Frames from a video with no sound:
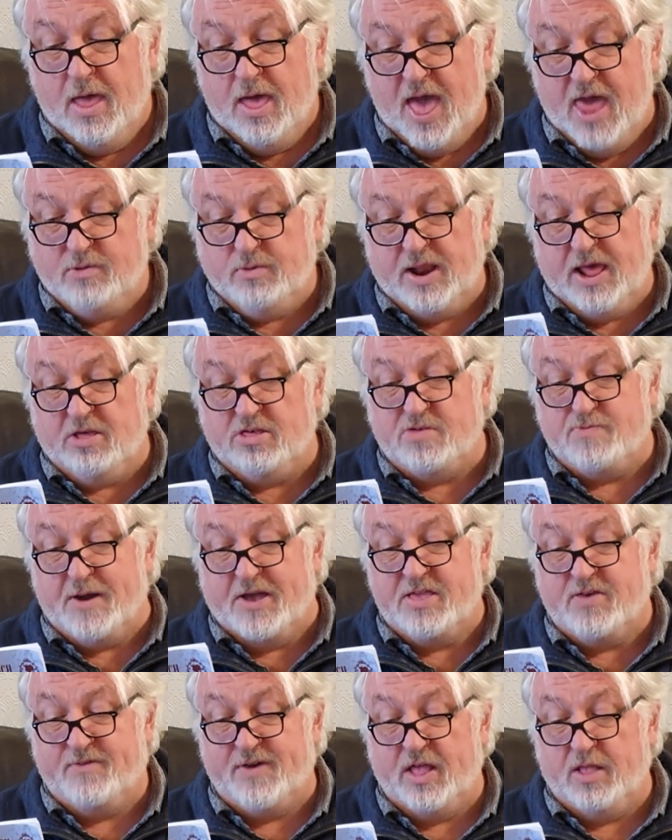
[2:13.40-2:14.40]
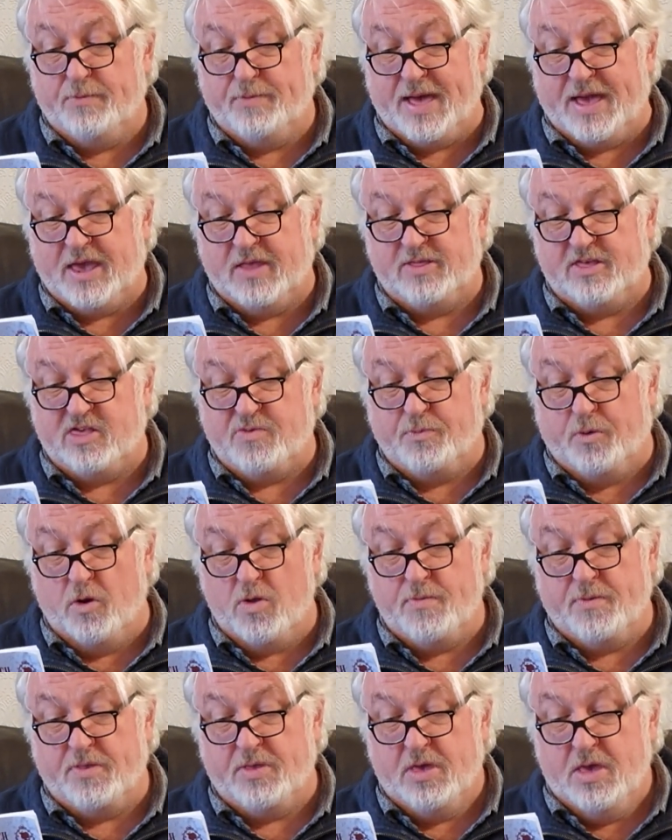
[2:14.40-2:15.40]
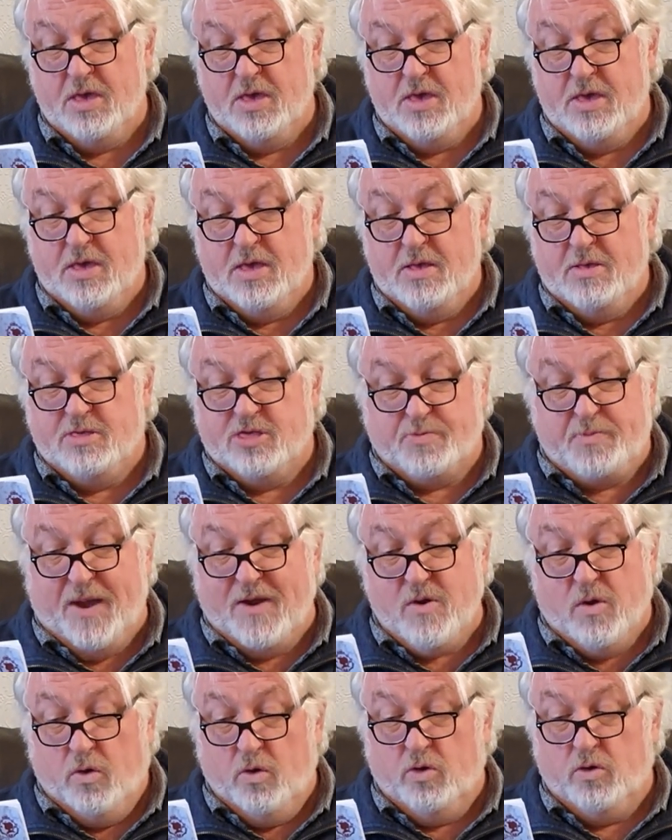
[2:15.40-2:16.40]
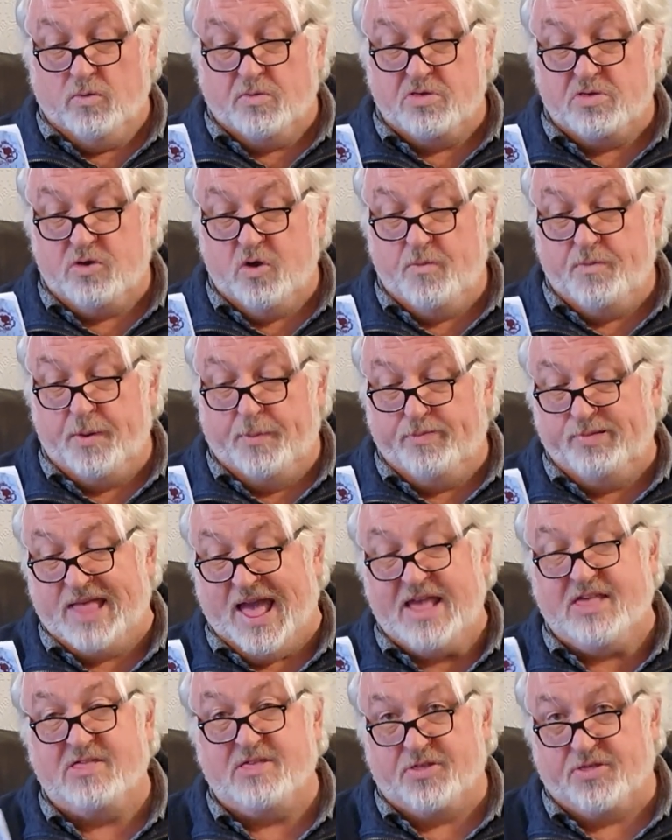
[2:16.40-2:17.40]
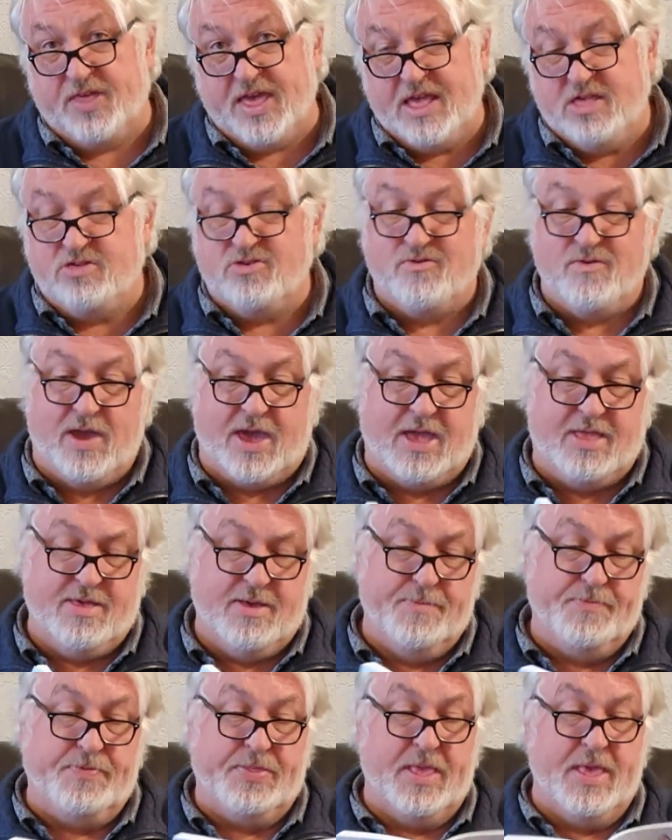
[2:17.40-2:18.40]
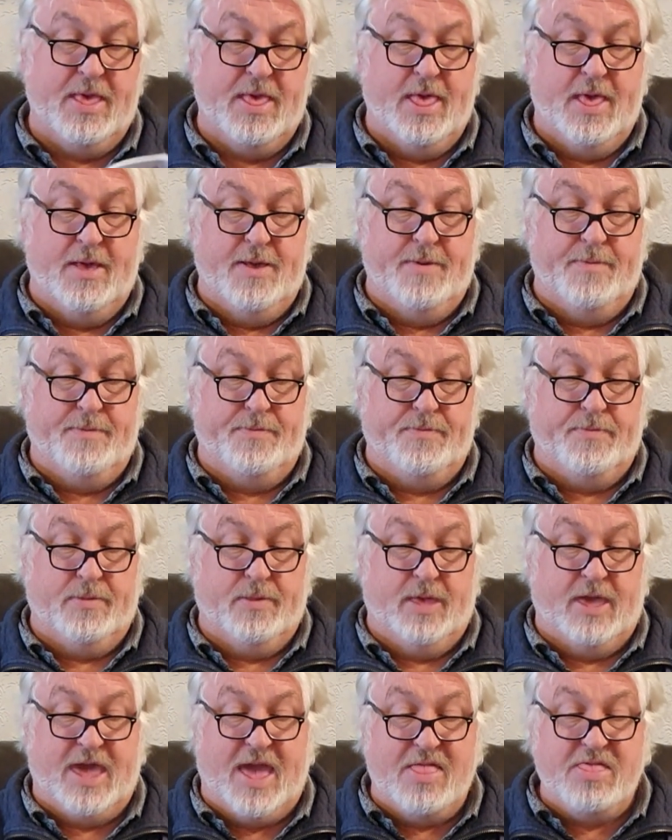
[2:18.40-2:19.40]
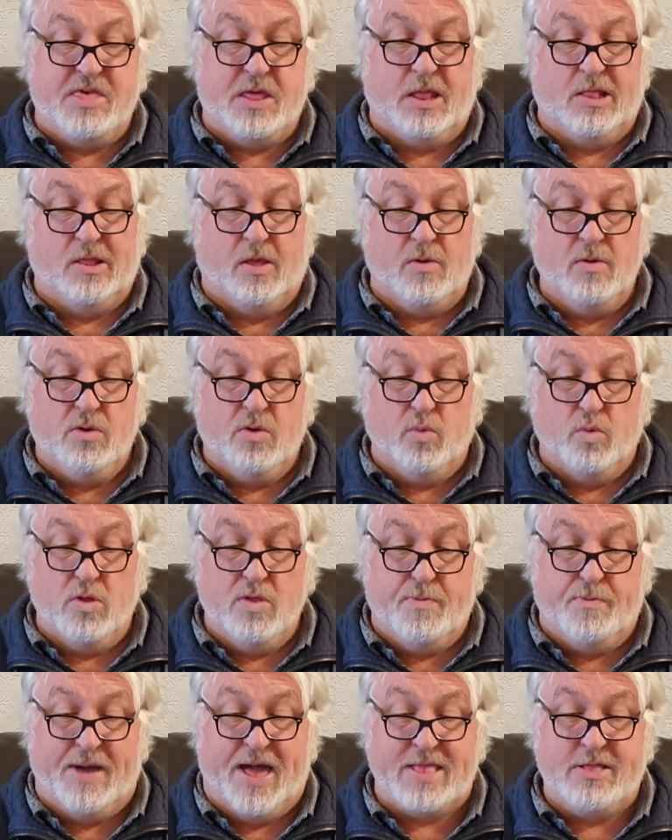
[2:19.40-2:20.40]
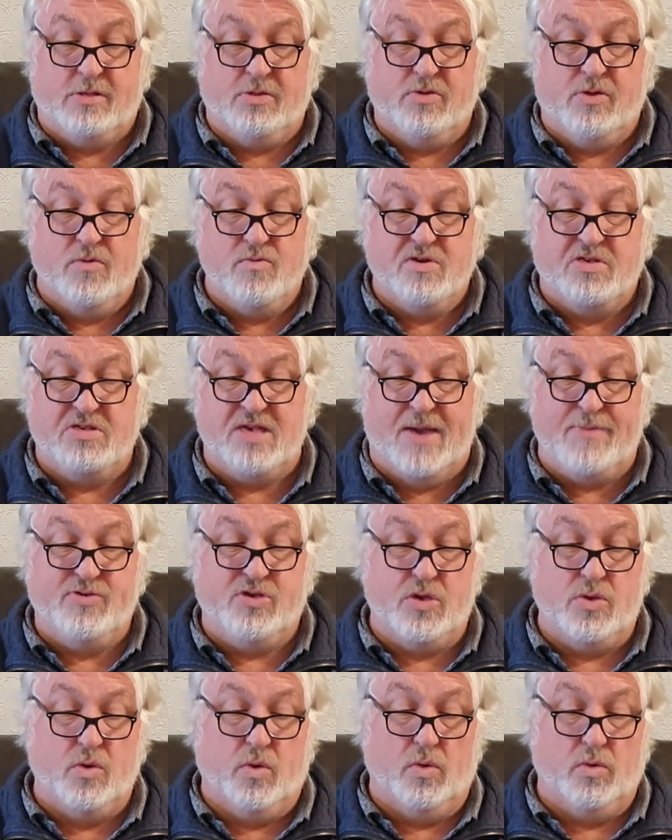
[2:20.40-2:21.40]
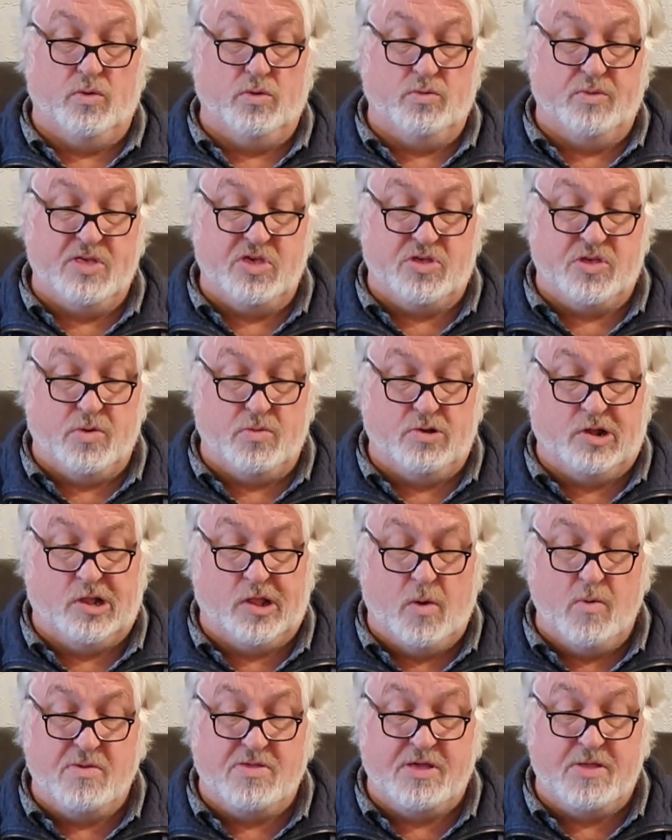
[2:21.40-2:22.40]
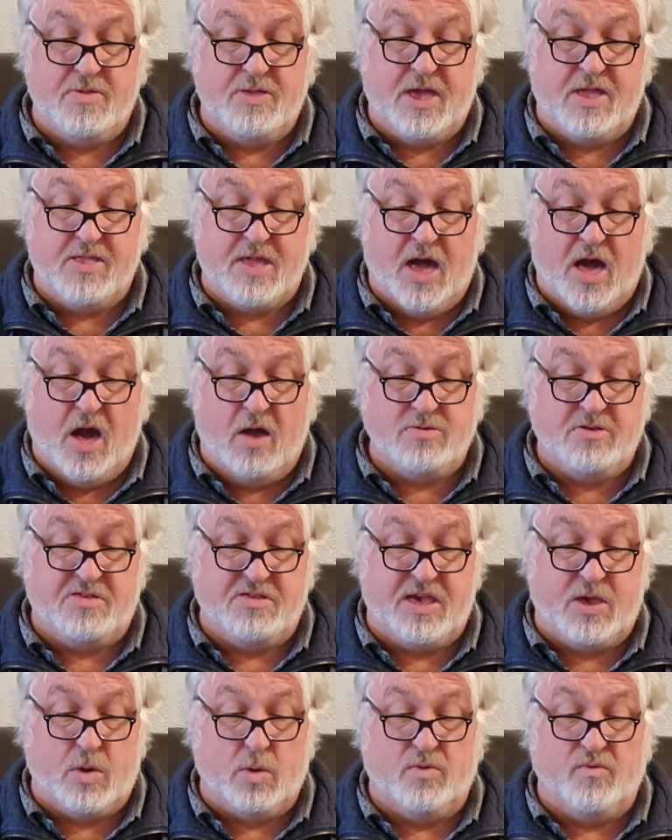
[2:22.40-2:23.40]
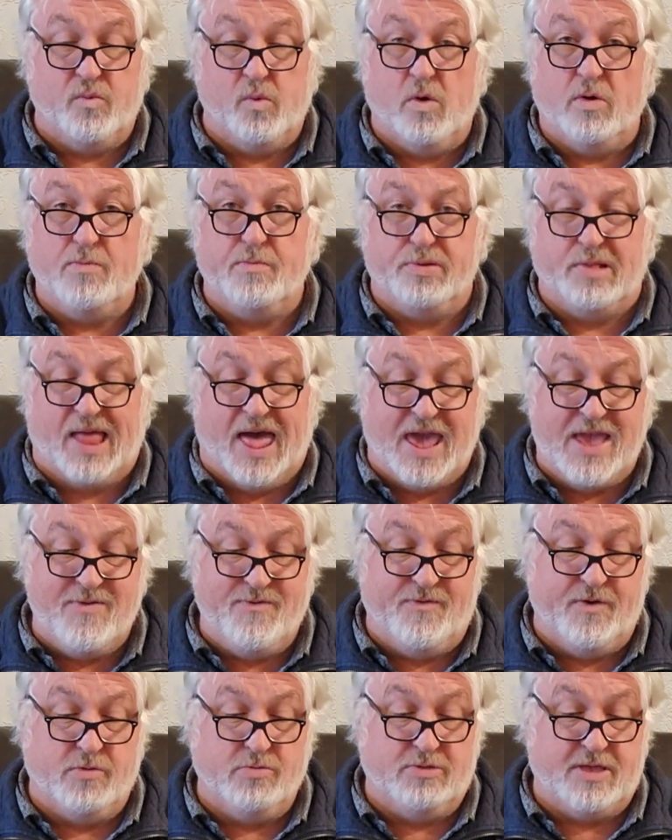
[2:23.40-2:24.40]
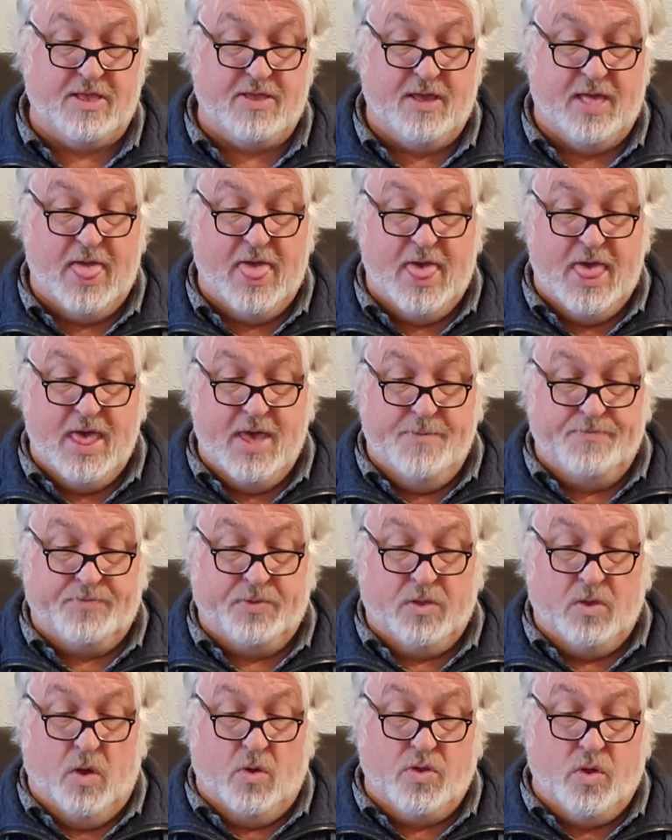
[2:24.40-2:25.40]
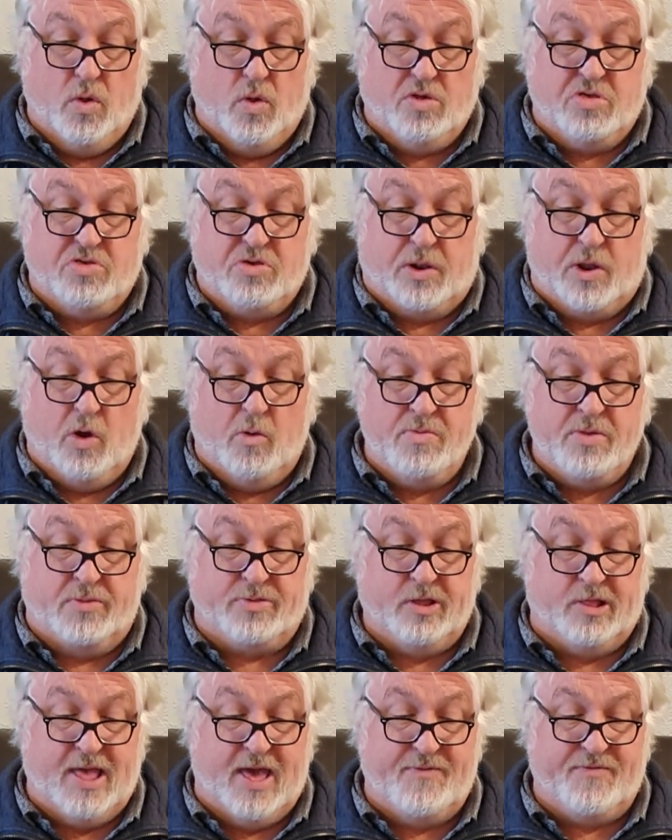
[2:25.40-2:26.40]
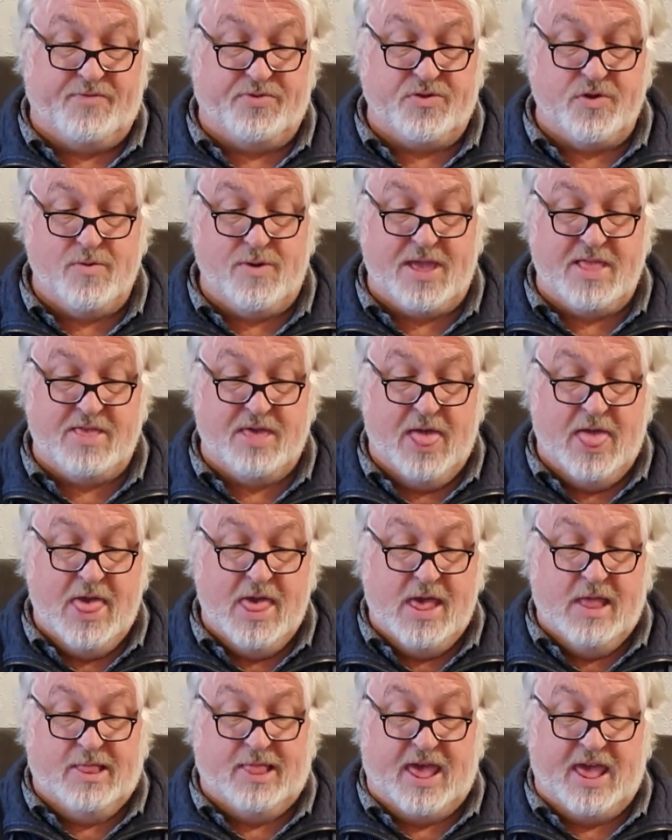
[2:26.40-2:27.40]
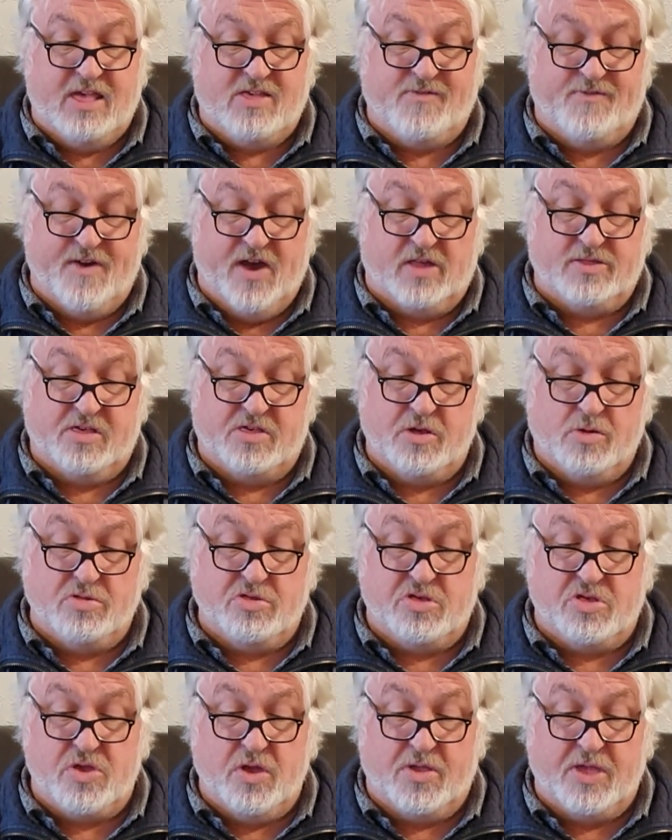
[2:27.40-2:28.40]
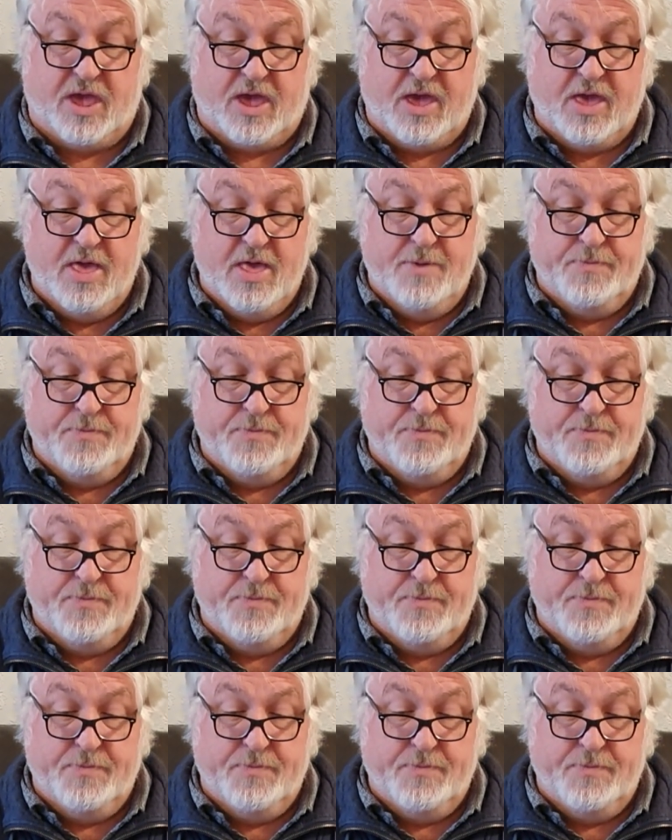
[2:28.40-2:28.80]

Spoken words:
Anyone else might have held back at this point, but Sparrowhawk was too perplexed to think straight. He entered a long wood-panelled reception hall, which, though cloaked in near darkness, he could have walked blindfolded. A door stood open on the left. Through it lay his father's old study.